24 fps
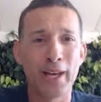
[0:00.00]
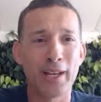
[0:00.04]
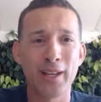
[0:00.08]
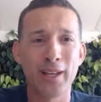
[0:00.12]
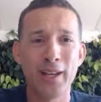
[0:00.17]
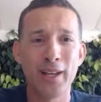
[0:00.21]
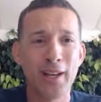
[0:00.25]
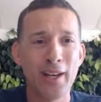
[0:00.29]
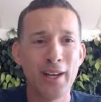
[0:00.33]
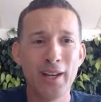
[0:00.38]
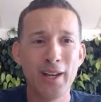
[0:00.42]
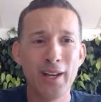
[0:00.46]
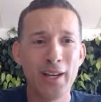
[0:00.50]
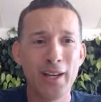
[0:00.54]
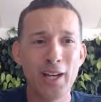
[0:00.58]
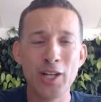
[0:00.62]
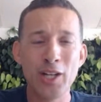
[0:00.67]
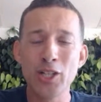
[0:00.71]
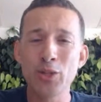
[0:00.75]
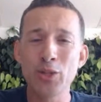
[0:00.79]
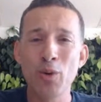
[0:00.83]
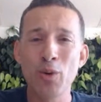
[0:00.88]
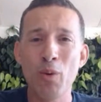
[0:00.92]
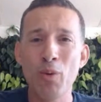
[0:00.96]
yeah. it
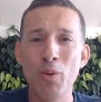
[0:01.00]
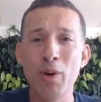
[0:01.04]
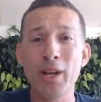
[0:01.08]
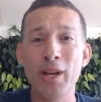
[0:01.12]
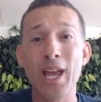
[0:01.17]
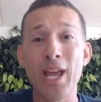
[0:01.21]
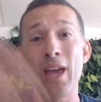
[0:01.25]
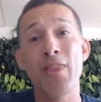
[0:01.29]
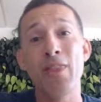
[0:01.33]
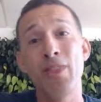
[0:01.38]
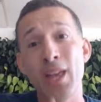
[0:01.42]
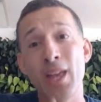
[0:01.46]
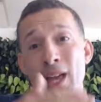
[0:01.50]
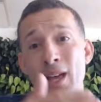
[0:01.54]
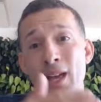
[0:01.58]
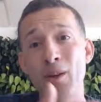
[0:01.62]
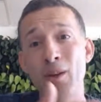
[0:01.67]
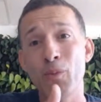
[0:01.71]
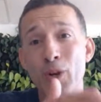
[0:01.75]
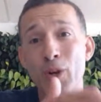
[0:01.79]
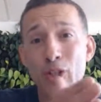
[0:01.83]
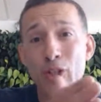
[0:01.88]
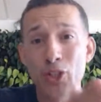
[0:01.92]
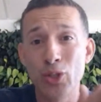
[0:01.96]
just won't work. And
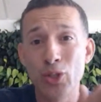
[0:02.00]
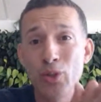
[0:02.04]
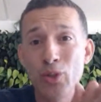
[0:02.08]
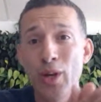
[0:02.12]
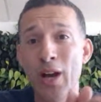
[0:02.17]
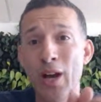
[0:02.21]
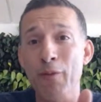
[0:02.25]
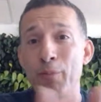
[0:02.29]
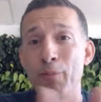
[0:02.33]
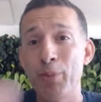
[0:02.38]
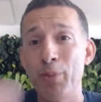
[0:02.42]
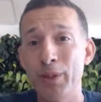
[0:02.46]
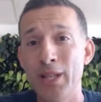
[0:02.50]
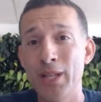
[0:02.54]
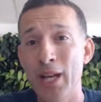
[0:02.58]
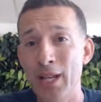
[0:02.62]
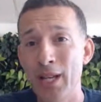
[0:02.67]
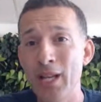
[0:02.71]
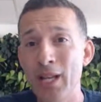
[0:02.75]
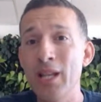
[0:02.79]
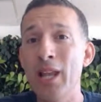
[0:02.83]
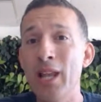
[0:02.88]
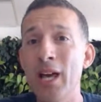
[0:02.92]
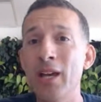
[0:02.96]
then once you have put that
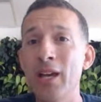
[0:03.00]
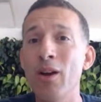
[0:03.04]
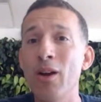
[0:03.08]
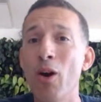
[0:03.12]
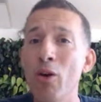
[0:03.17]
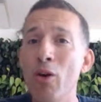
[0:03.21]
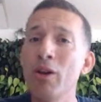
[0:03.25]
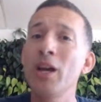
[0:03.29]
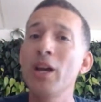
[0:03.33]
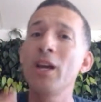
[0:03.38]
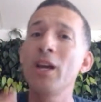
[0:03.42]
in, like okay,